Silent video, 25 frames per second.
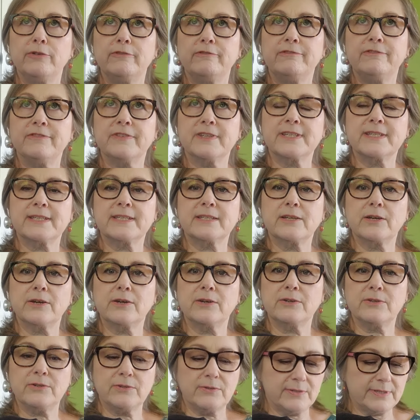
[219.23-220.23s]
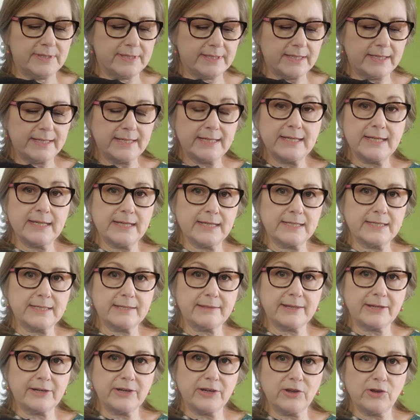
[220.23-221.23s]
viscose knit
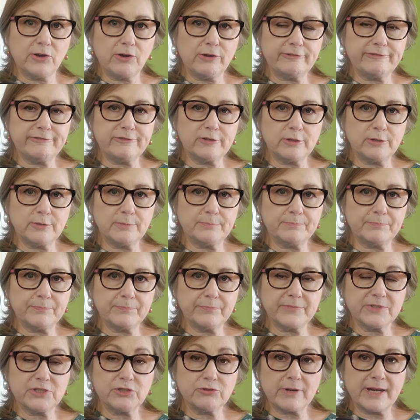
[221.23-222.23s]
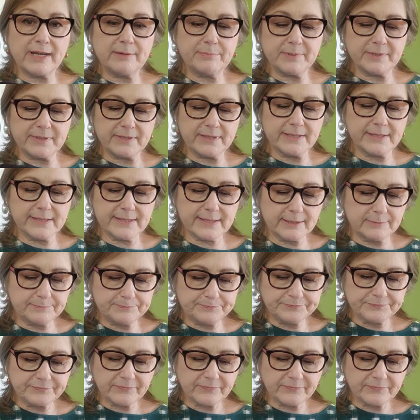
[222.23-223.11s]
that I got from Drapers.